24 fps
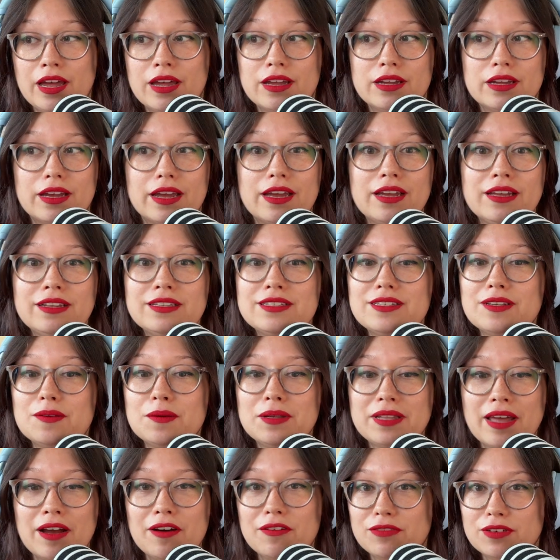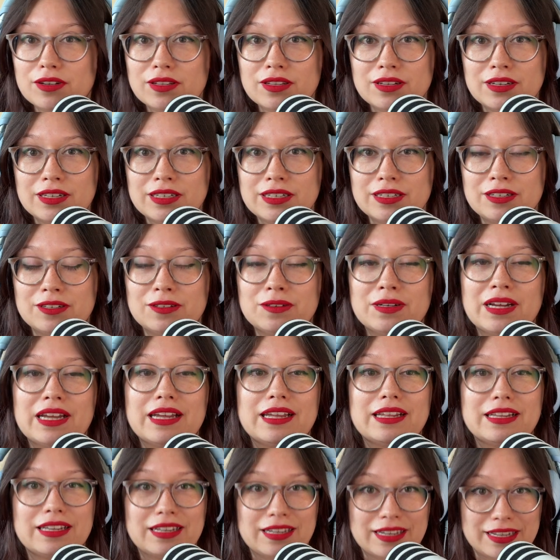And so without further ado,
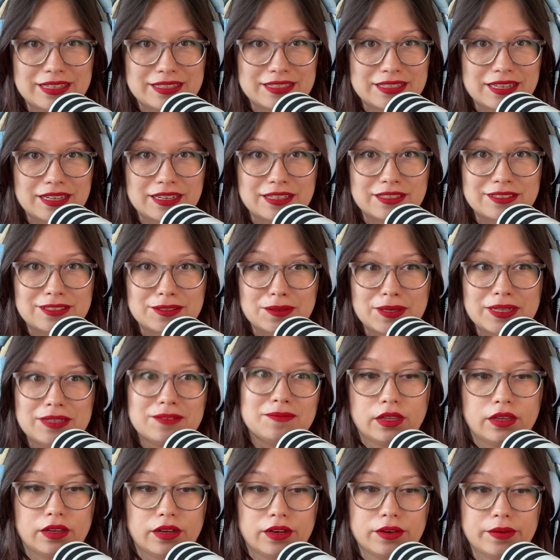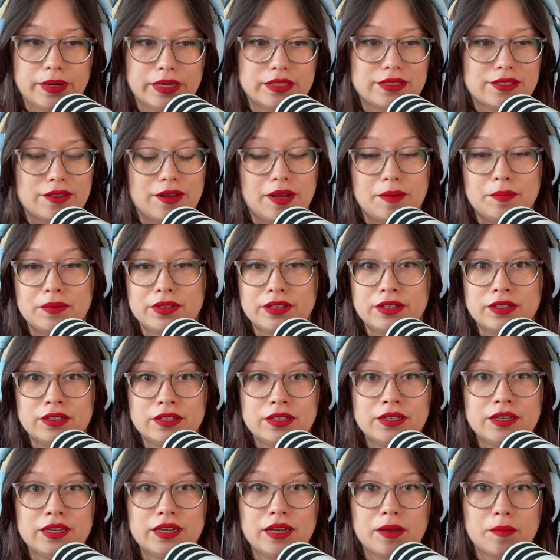let's get into it. All right, so I'm
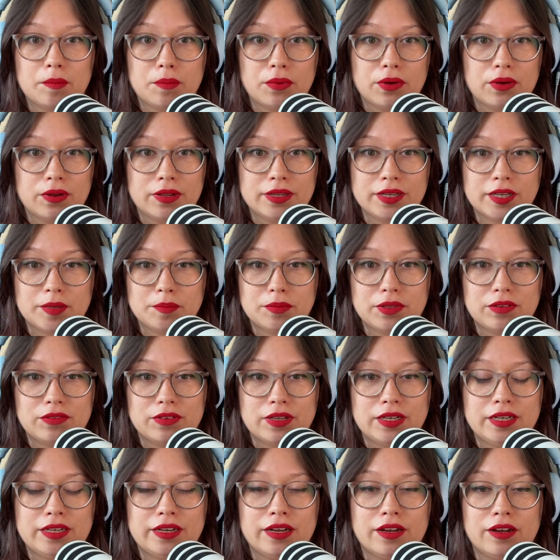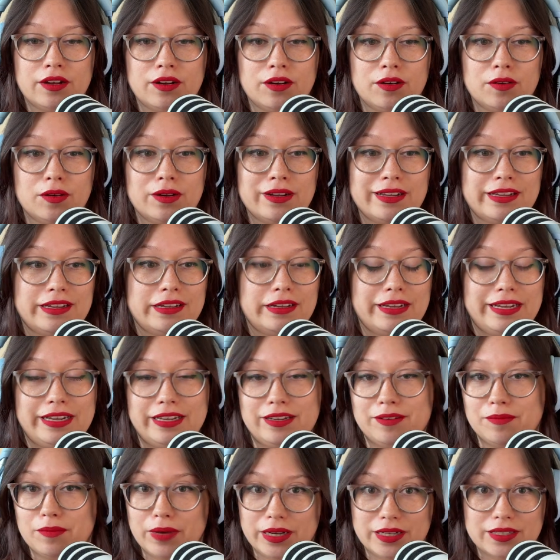literally pulling up the video
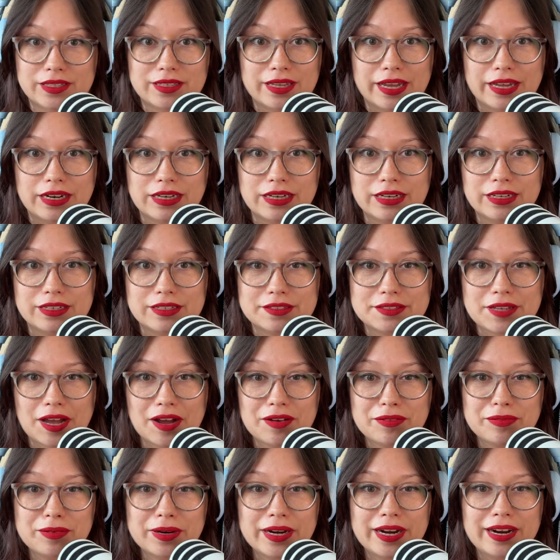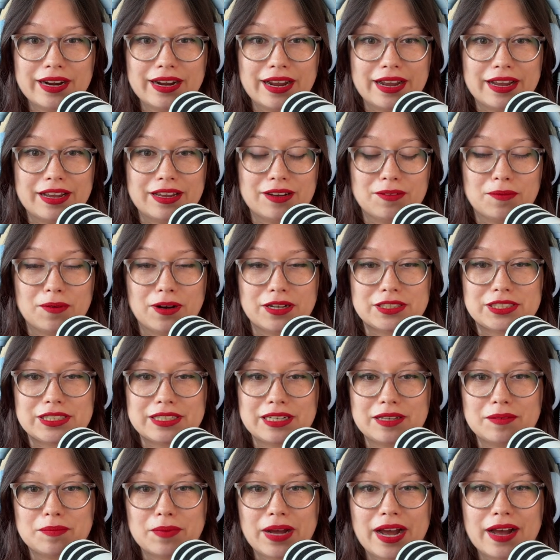in my editing software and watching
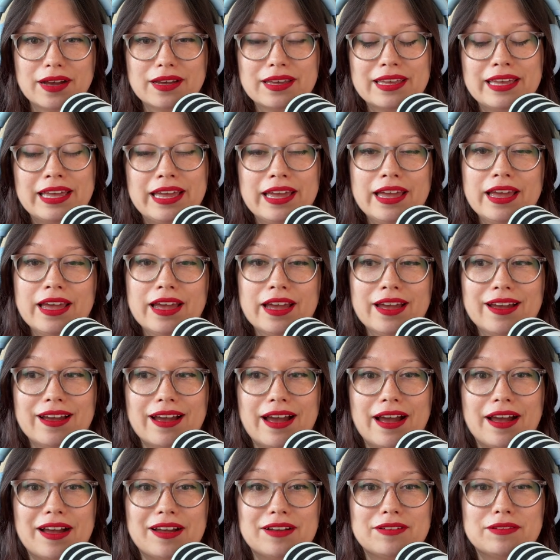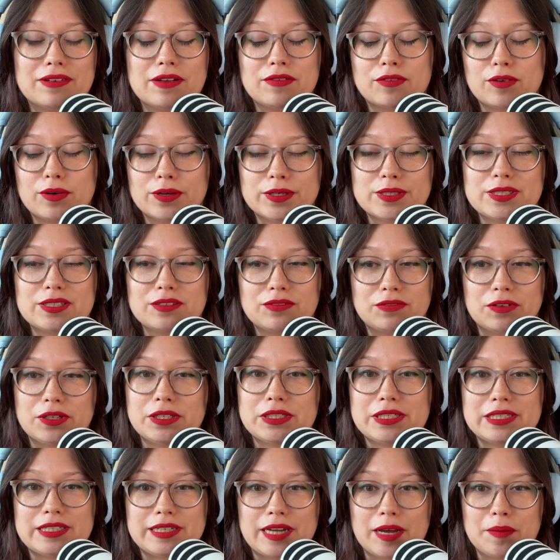it back. Of course, the
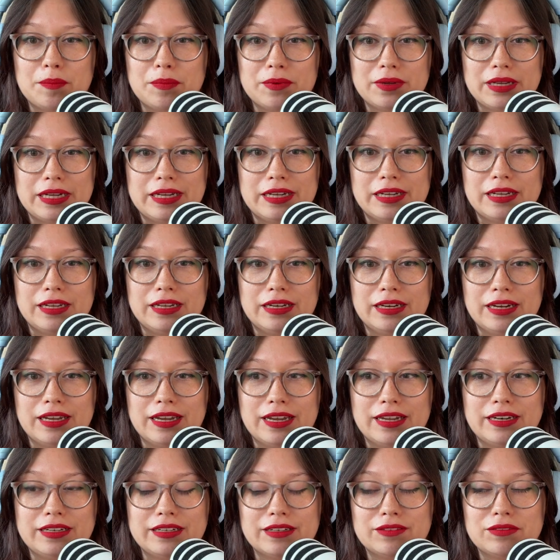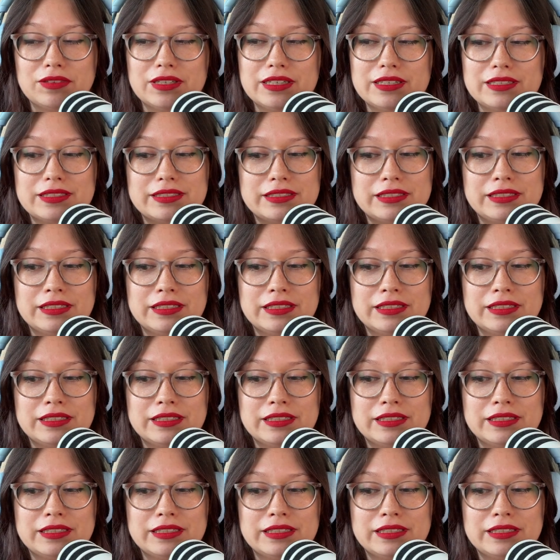first step in any of these